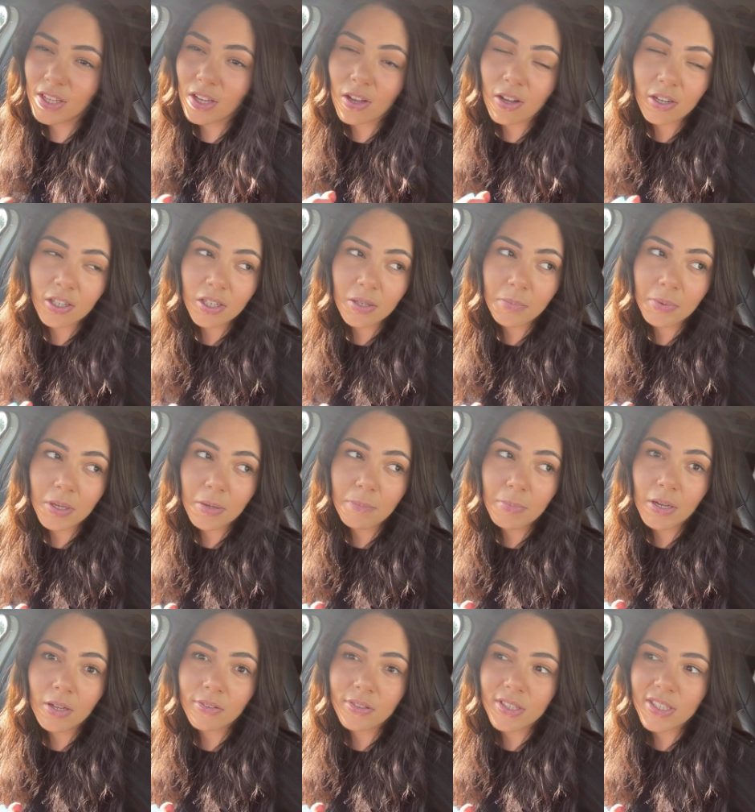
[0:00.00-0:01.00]
are going to be a
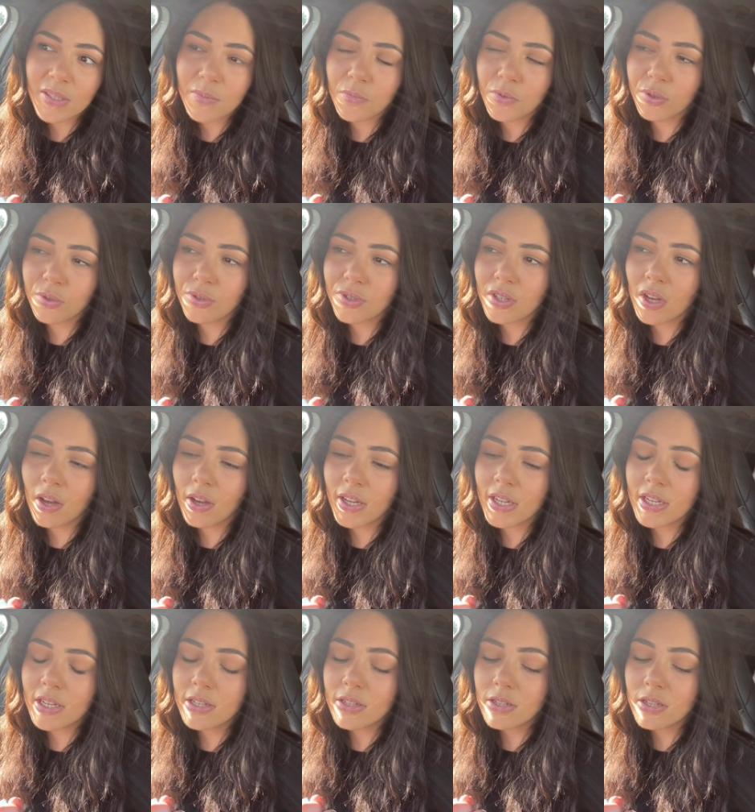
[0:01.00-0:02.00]
bit on the small
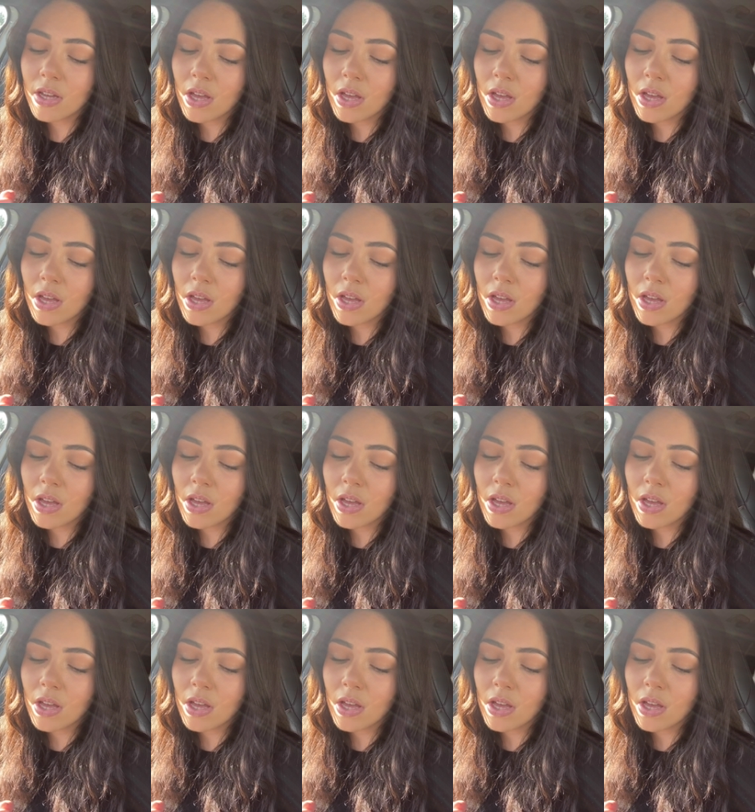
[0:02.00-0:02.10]
side.